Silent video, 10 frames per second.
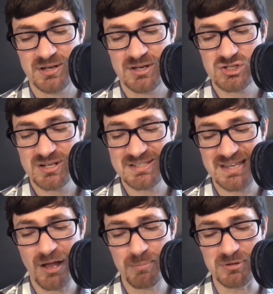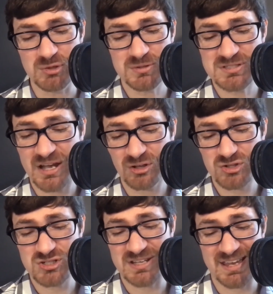She needs help and you would tell her
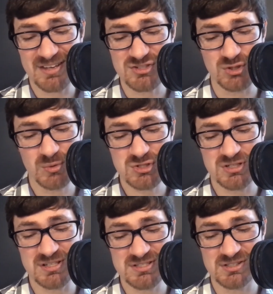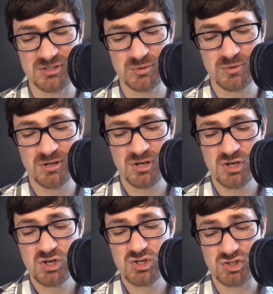she can't do what she needs to do?
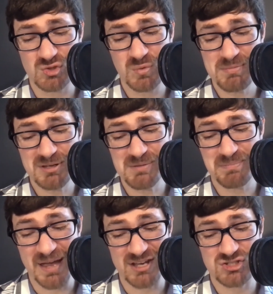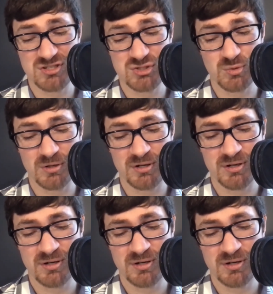Shouldn't we be compassionate to her?"